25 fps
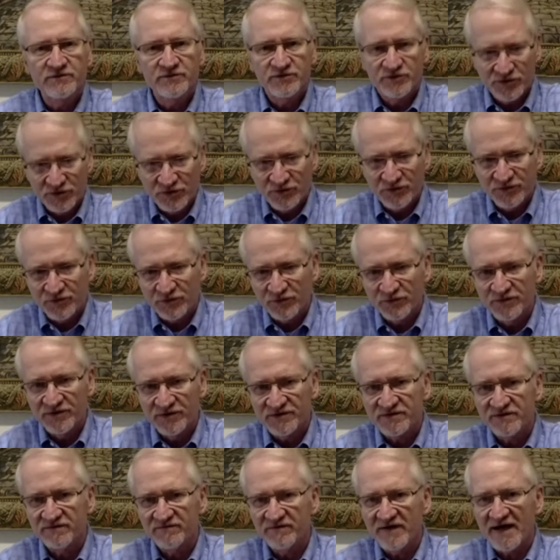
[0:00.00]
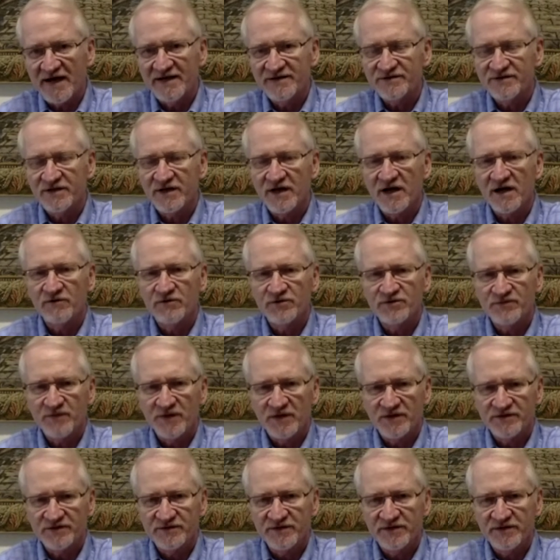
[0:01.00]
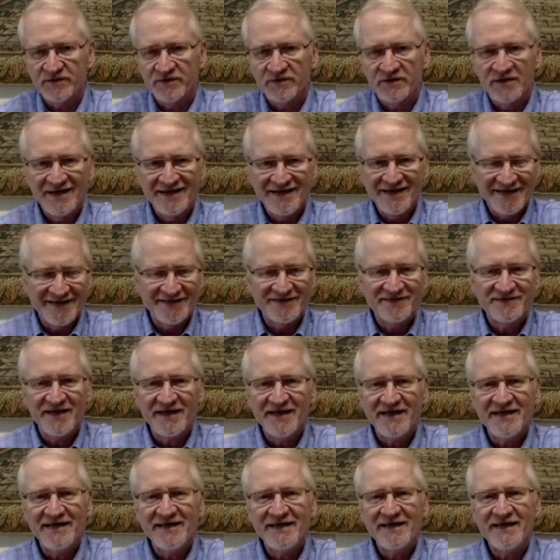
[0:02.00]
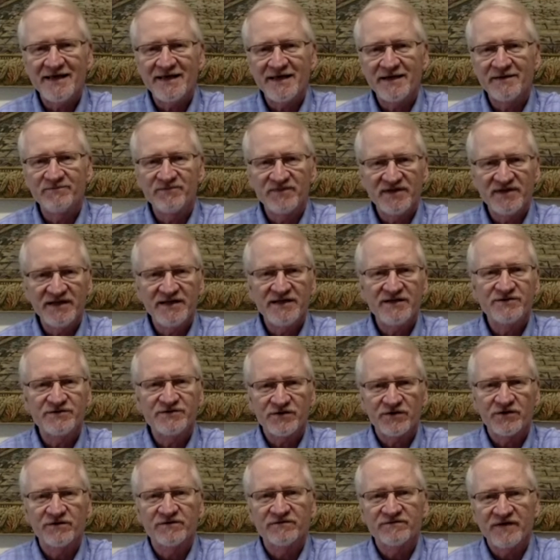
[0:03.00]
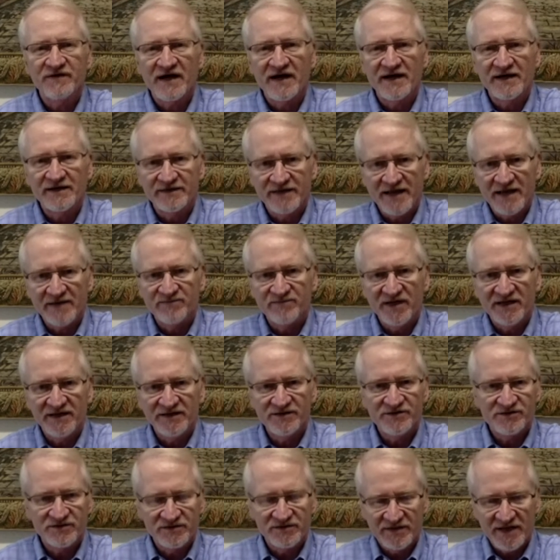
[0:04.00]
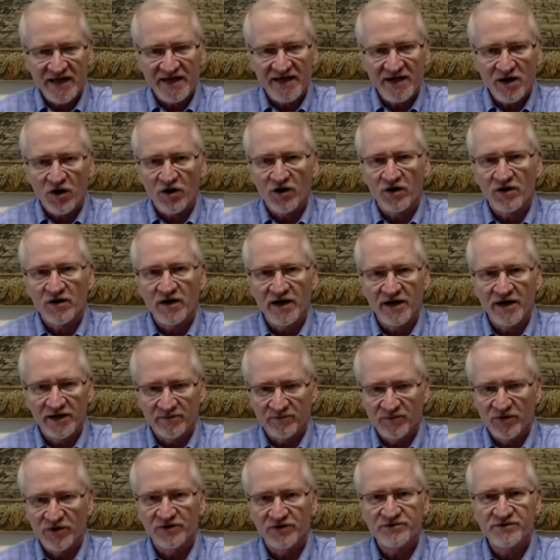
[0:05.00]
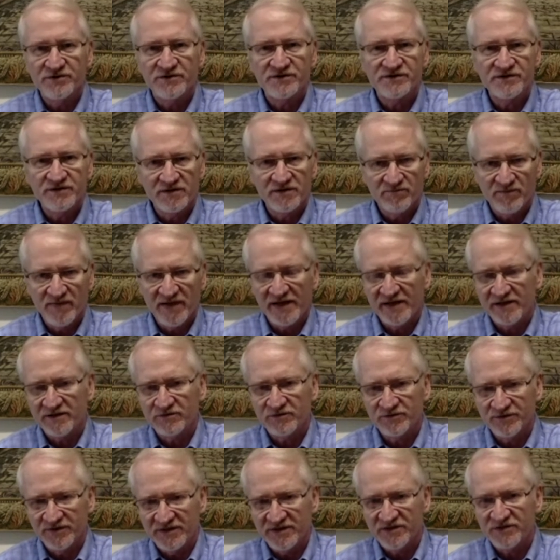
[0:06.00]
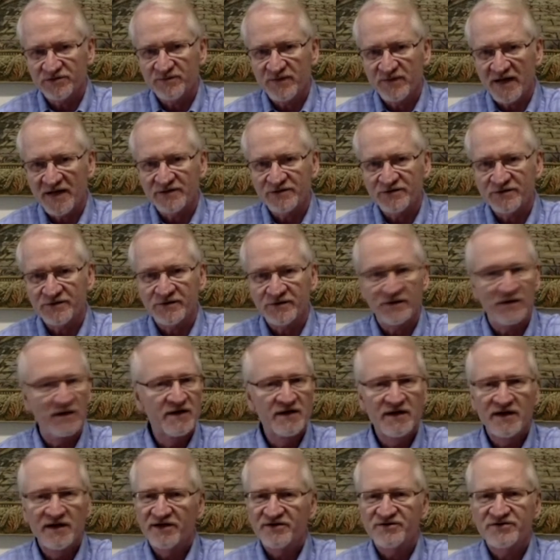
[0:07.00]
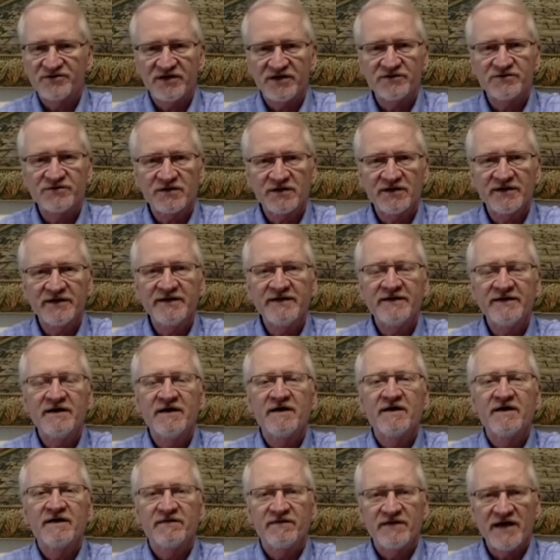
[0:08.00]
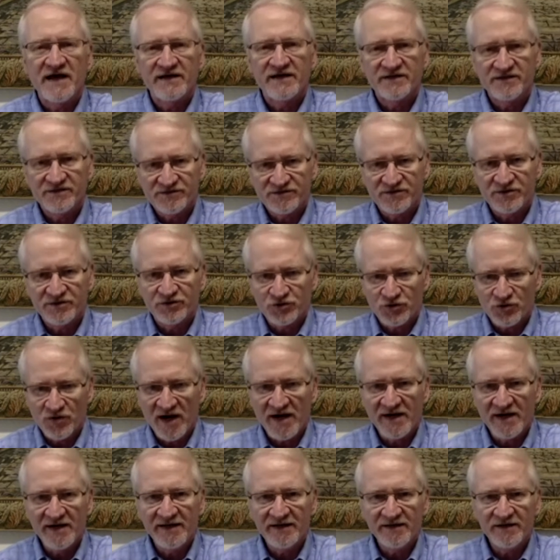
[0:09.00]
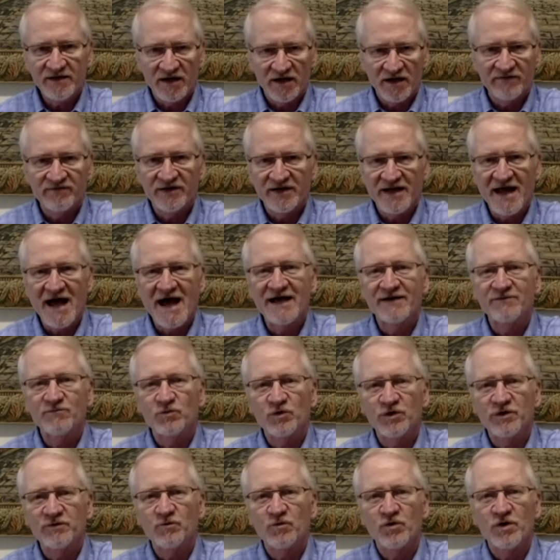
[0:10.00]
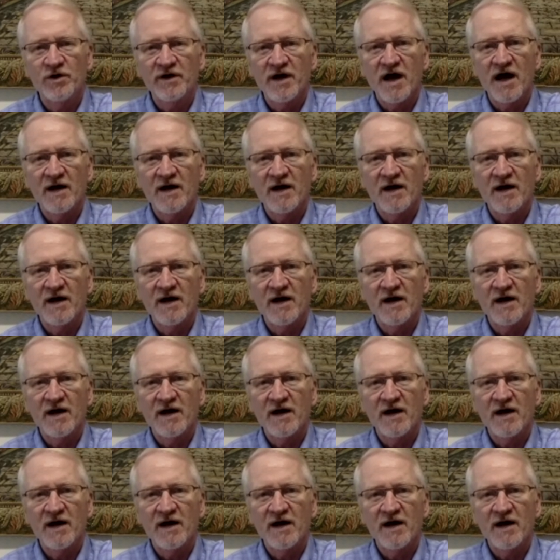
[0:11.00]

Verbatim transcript: to through this device in our response center is EMD certified. That means they are an emergency medical dispatcher. Essentially, that is the training of a 911 operator.